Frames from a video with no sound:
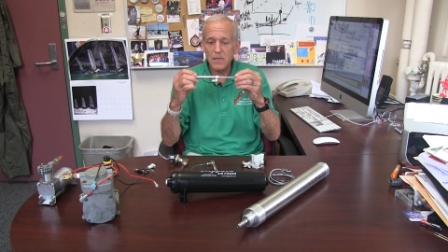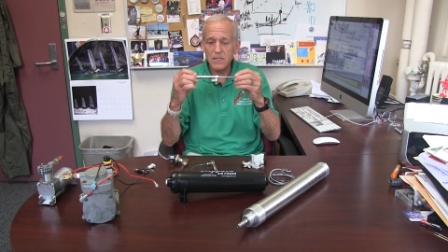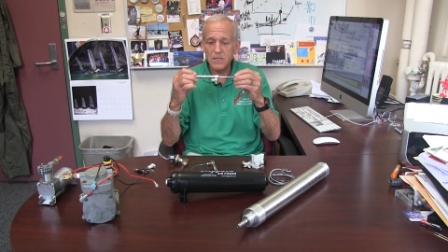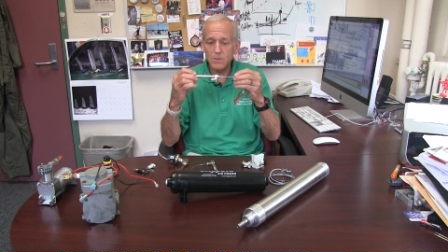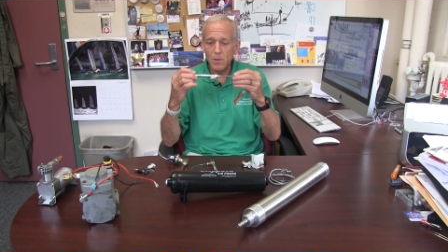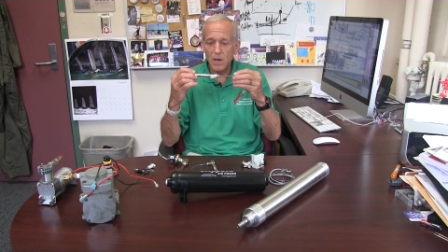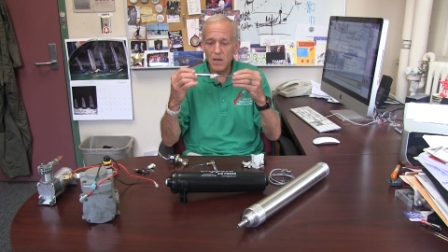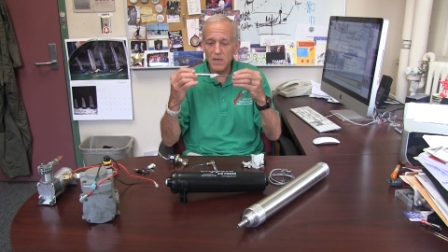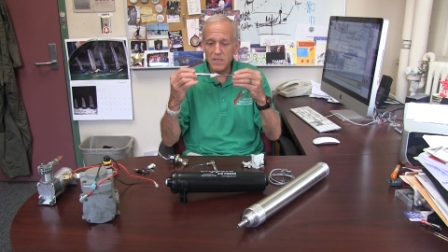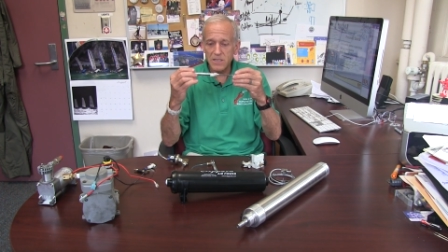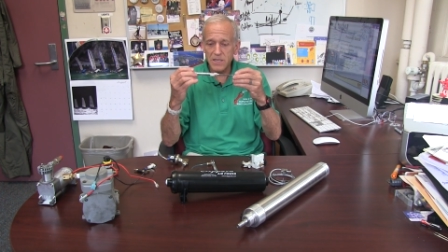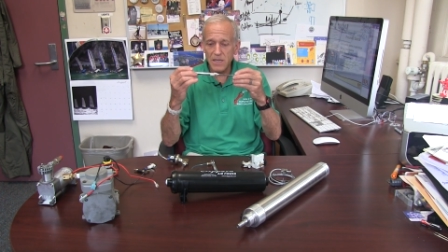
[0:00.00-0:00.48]
a, a,
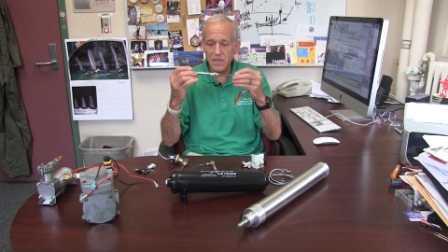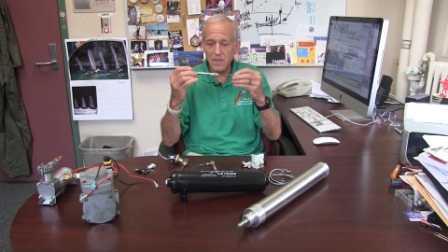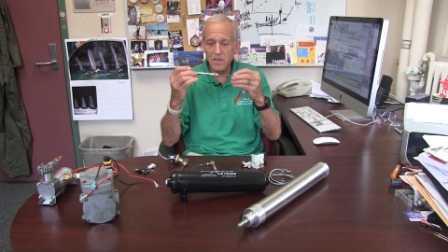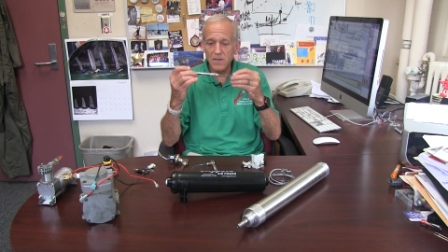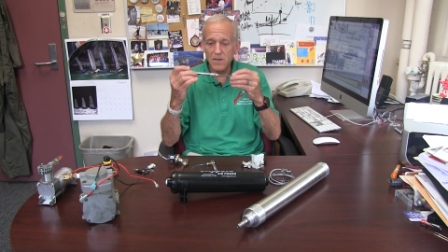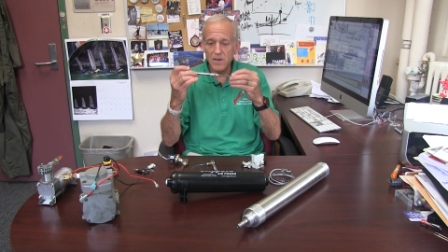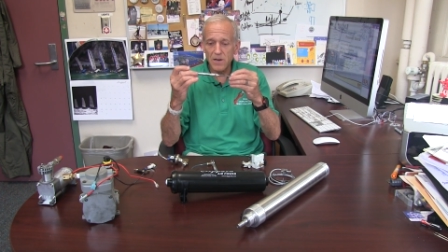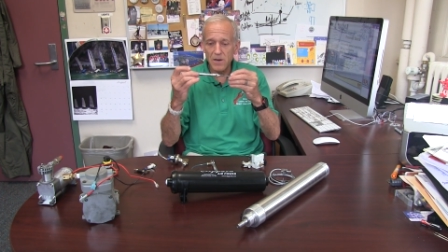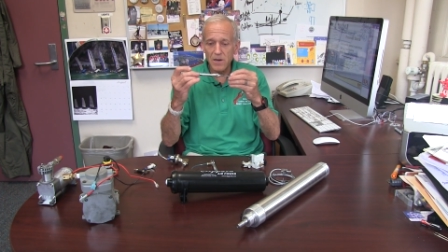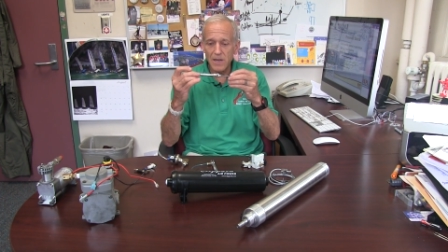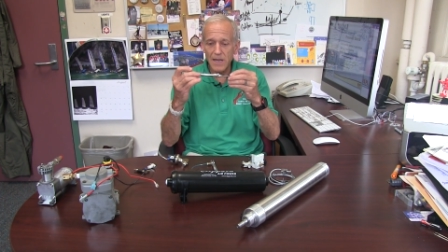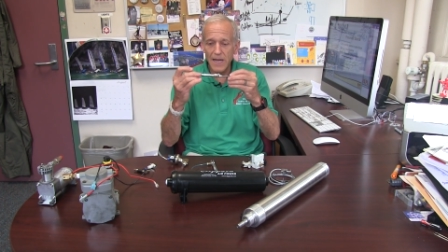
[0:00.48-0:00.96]
small
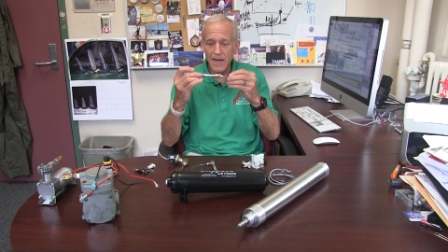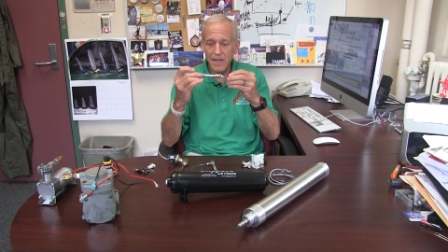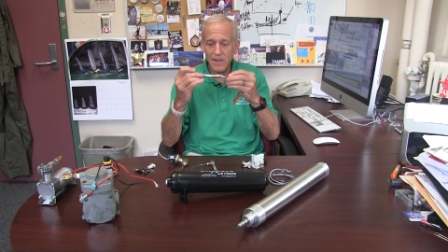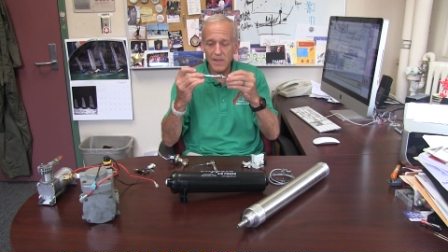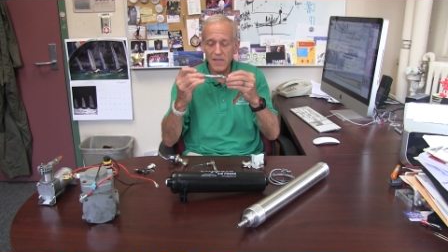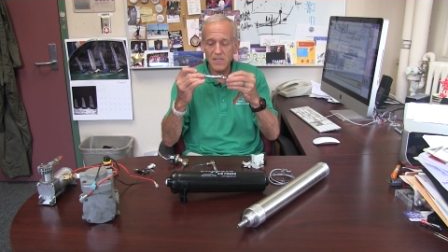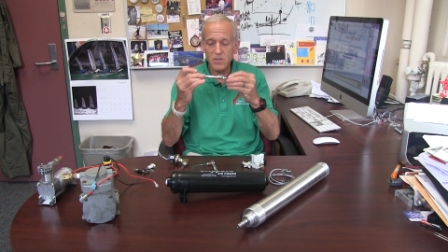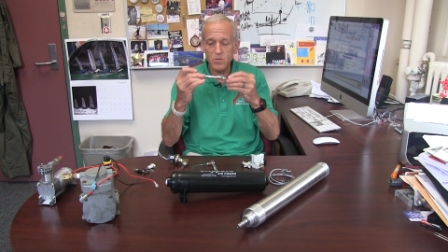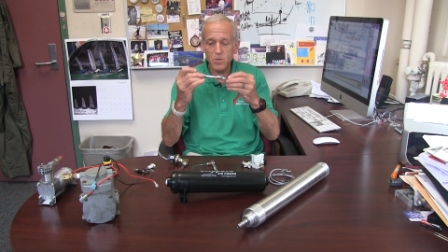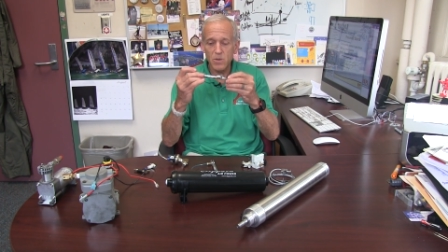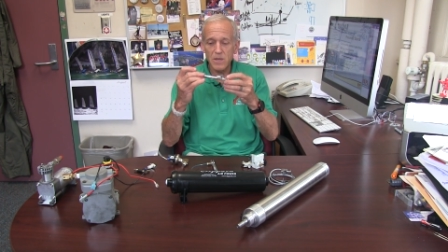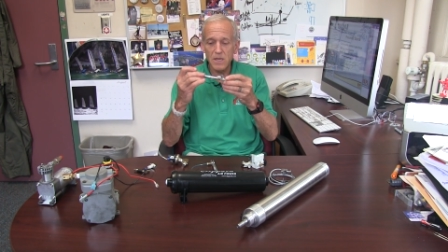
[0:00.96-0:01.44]
cylinder like
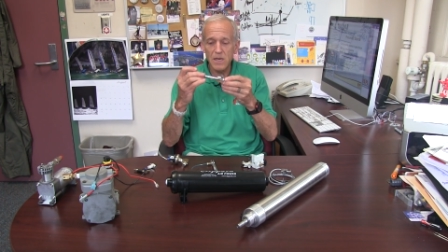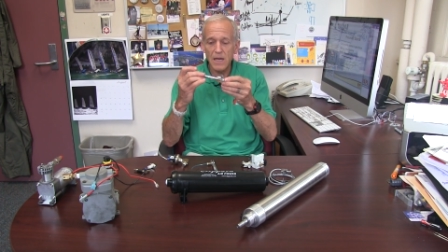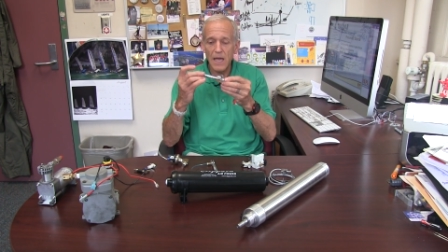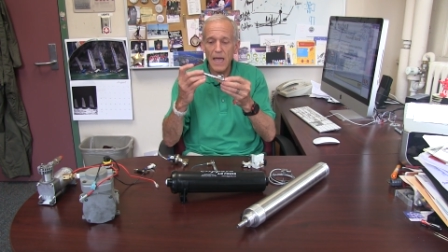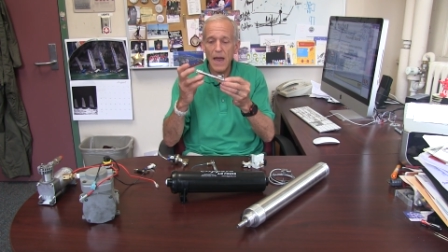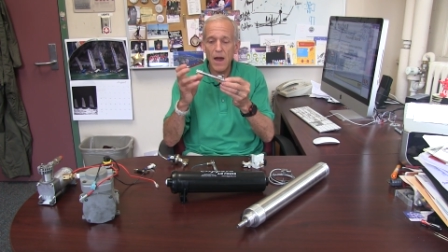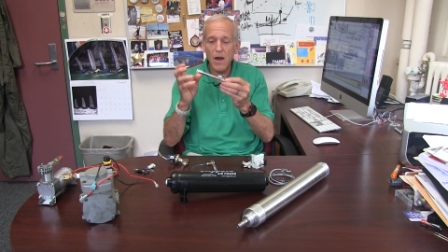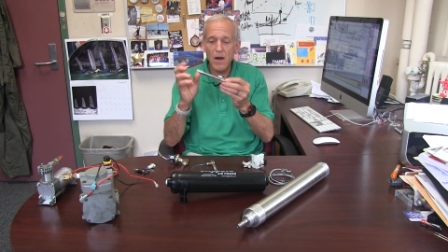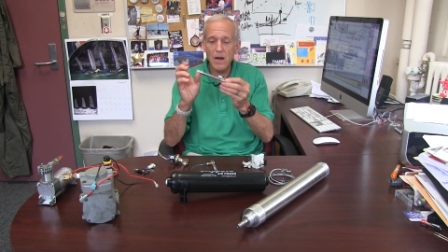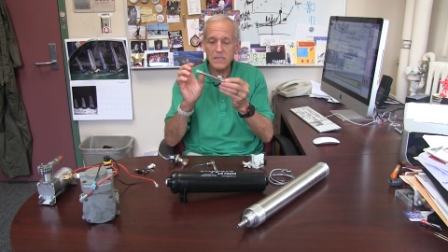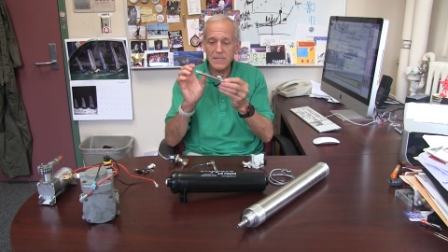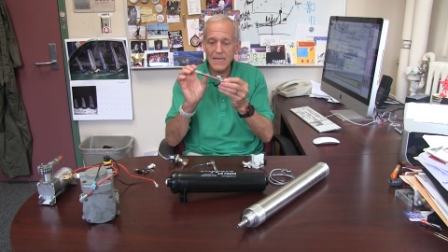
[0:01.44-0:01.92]
this, where the
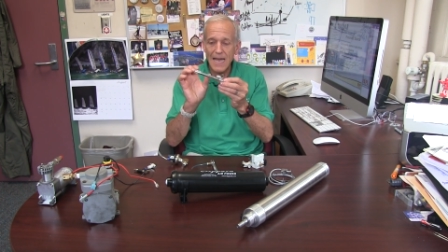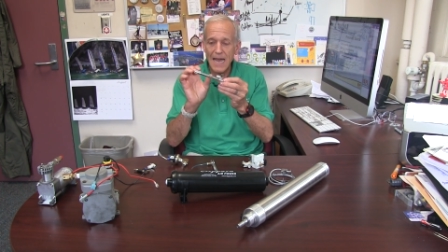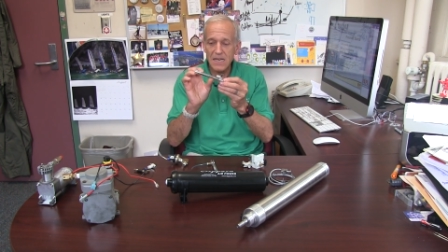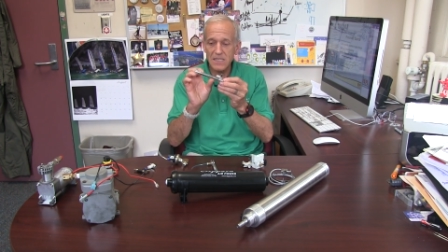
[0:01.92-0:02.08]
air is